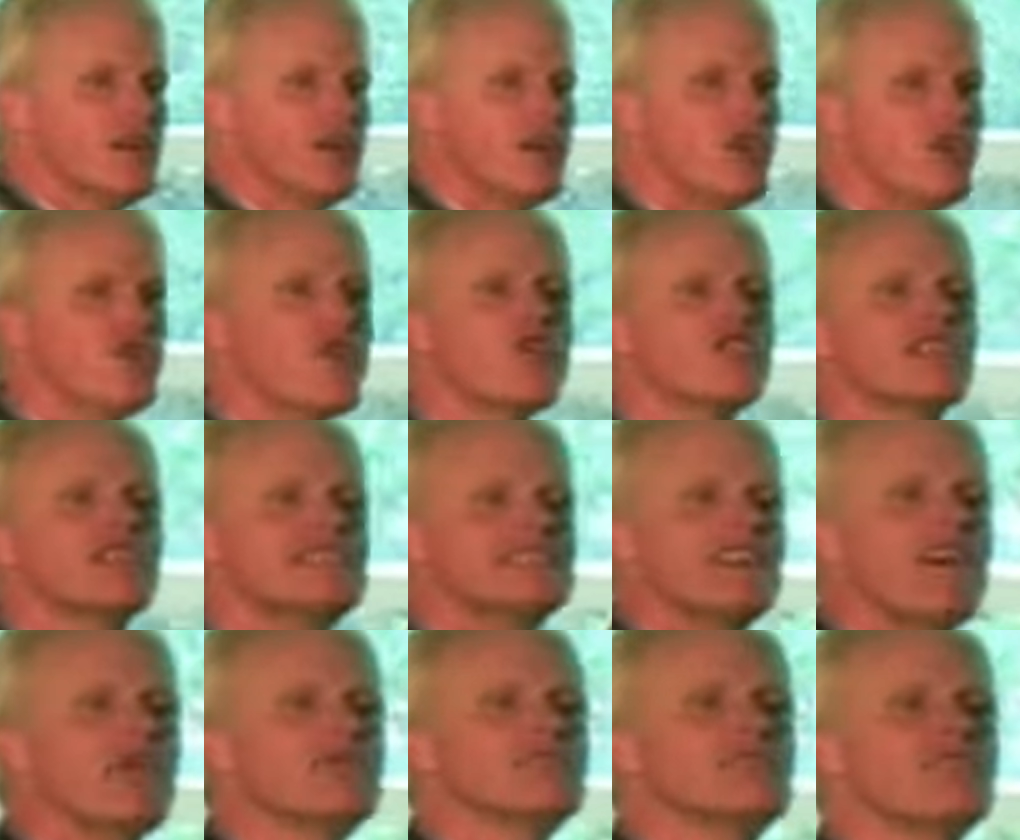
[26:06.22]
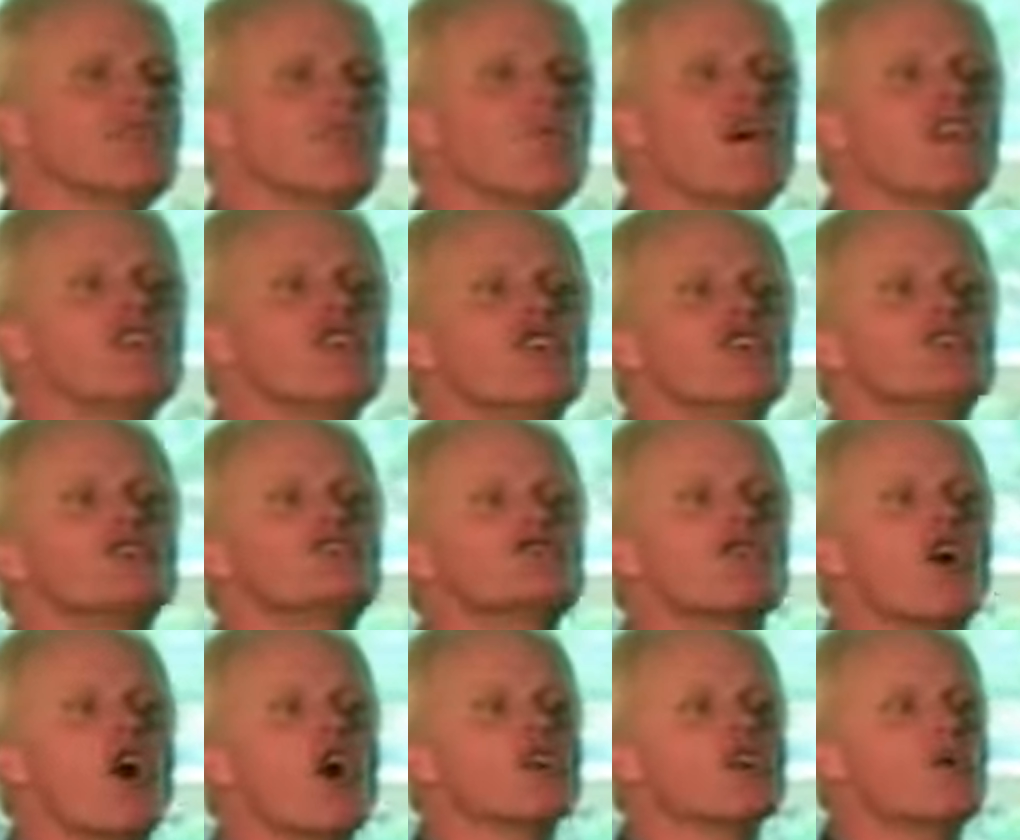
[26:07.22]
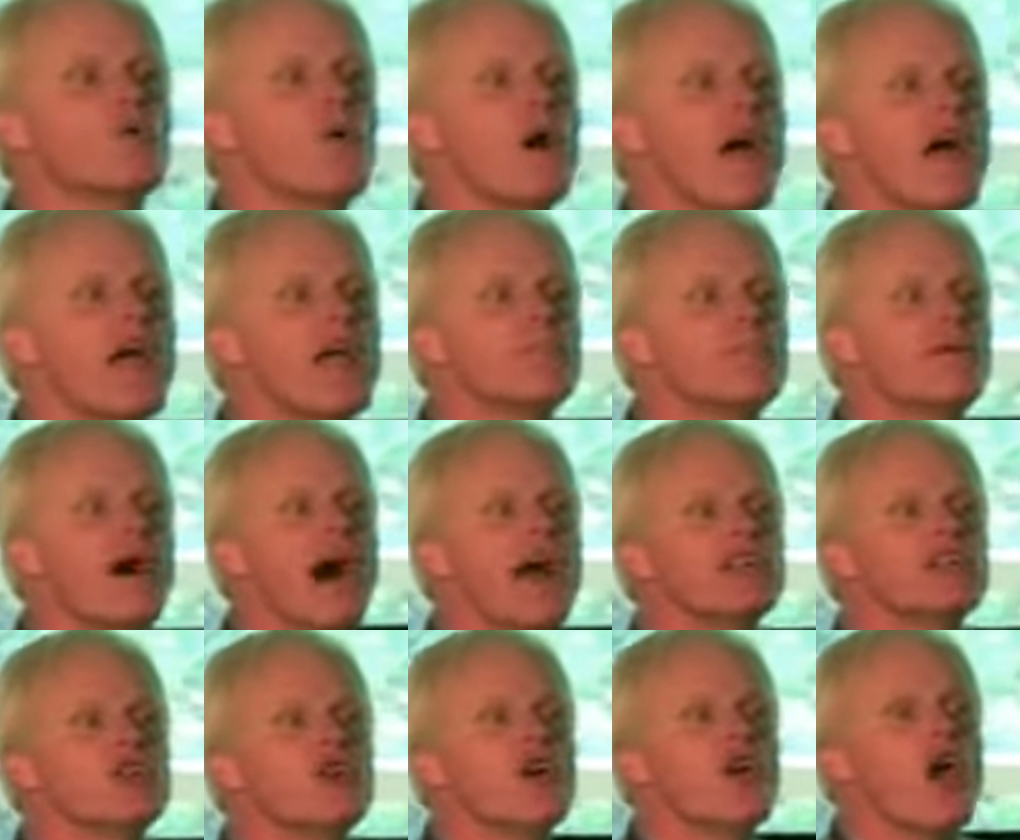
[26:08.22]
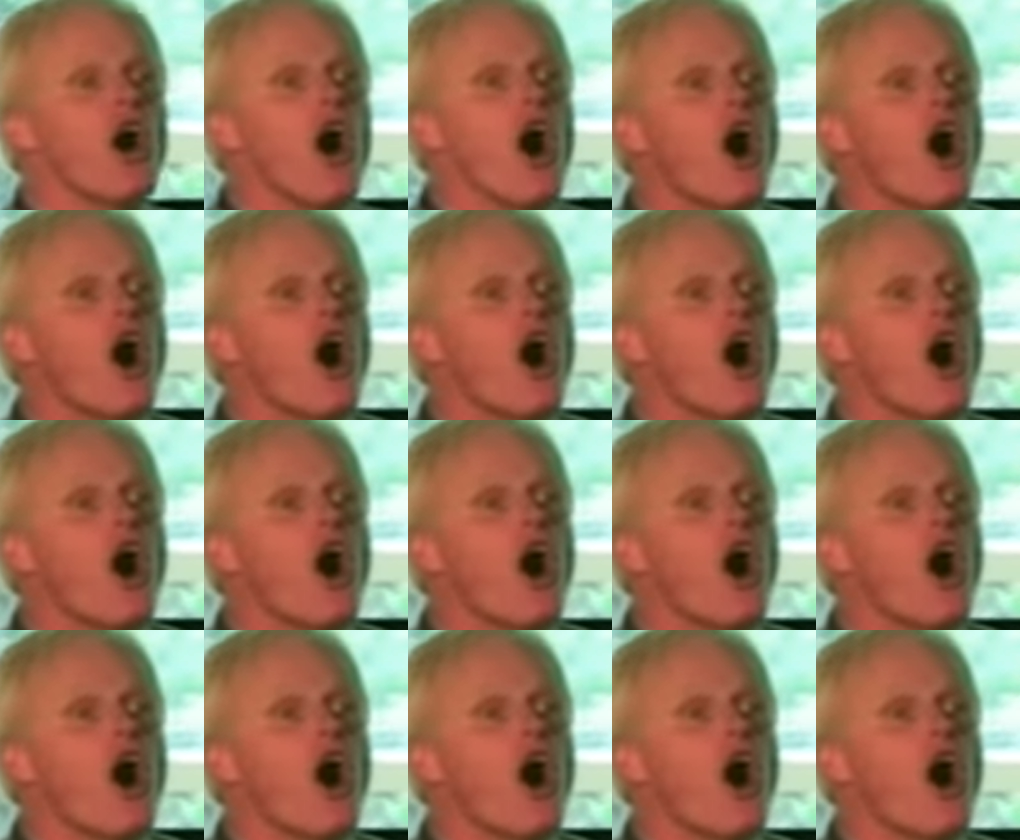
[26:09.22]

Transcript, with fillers: You're only tempted when you're drawn away by your